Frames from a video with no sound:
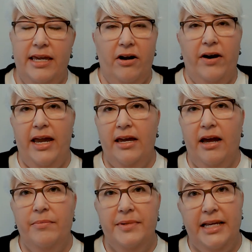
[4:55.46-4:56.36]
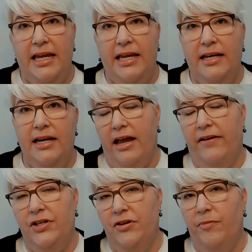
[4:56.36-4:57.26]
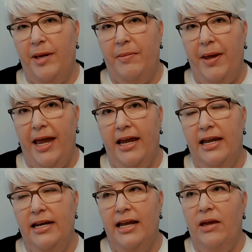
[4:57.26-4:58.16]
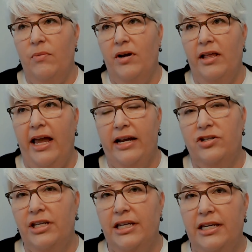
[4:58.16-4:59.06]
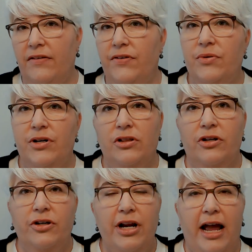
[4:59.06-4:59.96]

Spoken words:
ERA comes in after you've been paid, it will actually give you an alert